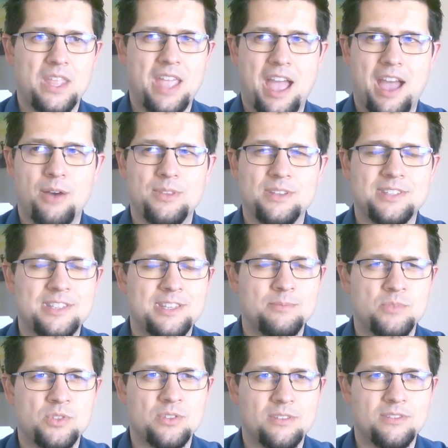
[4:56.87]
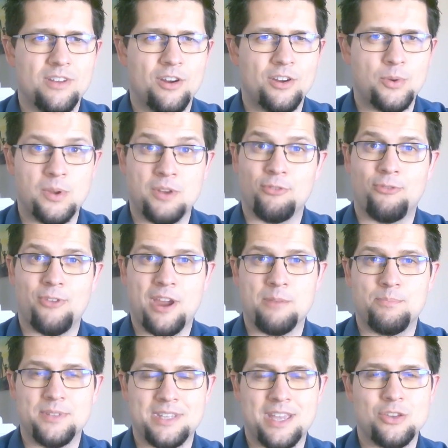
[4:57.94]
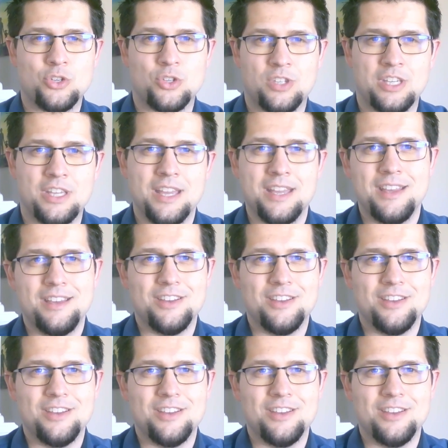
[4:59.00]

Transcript: how these teams are going to fare potentially